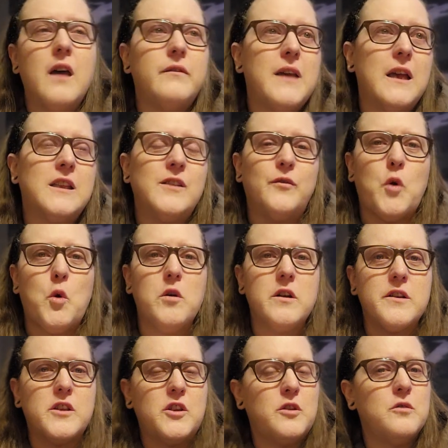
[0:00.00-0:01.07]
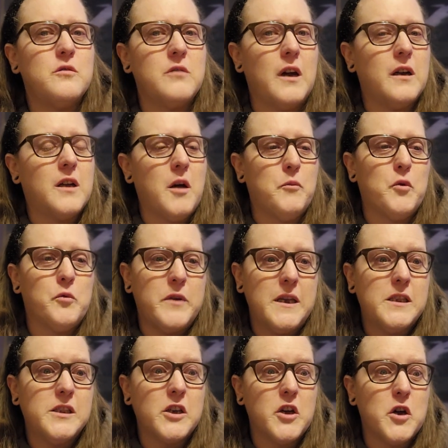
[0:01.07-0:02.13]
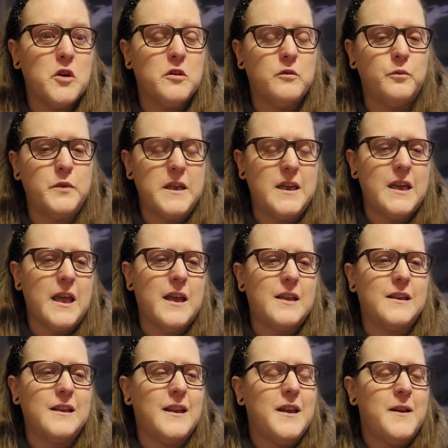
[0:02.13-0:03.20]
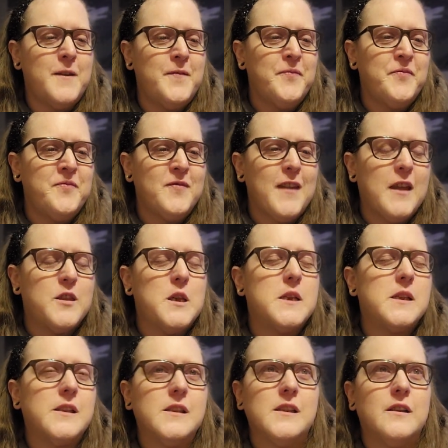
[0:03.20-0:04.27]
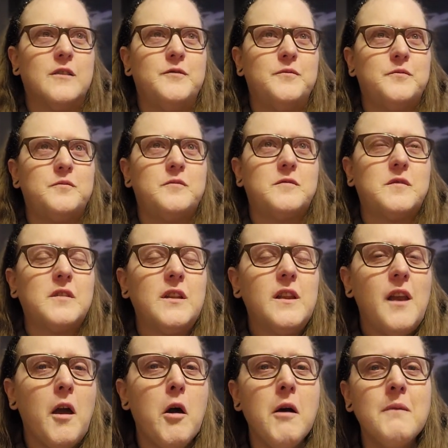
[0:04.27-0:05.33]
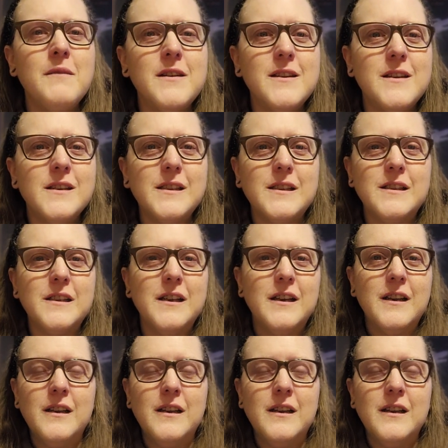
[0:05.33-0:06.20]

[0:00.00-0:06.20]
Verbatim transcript: fast forward to a couple weeks ago, we get this ominous